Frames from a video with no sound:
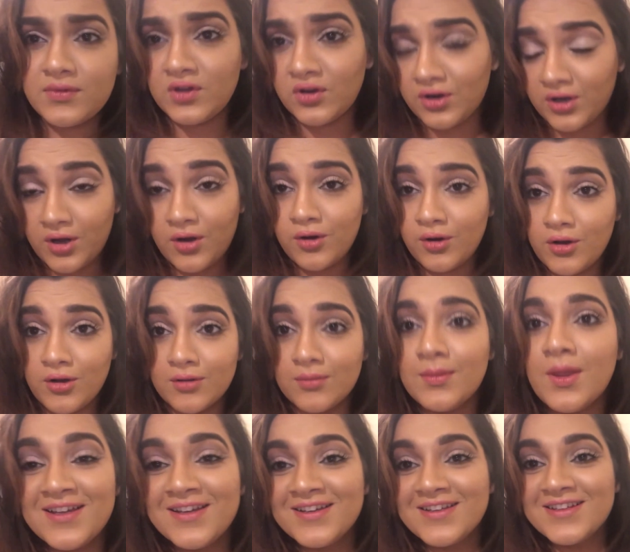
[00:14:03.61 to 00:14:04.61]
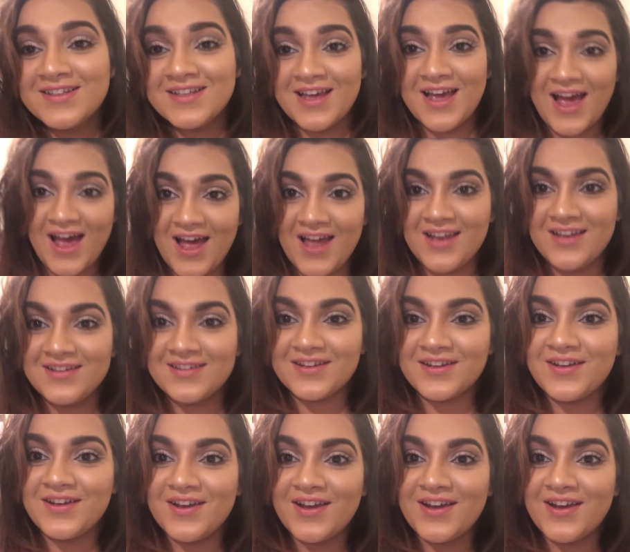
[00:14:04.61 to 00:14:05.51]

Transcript: done it all, and